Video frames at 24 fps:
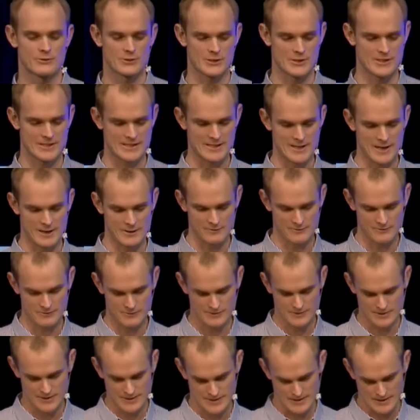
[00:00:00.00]
yourself.
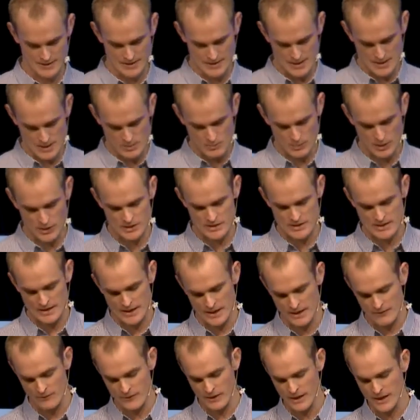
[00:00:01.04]
Because
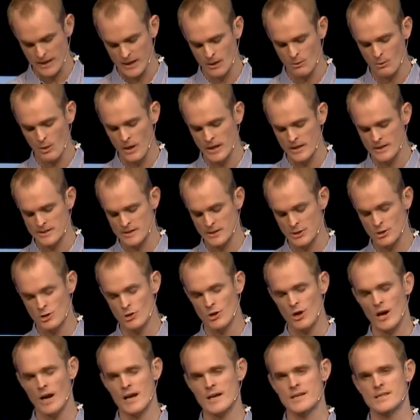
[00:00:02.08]
if anyone is in
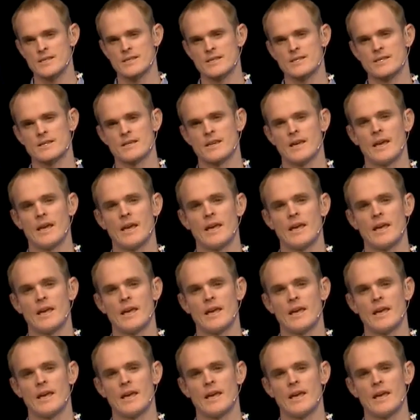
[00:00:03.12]
Christ,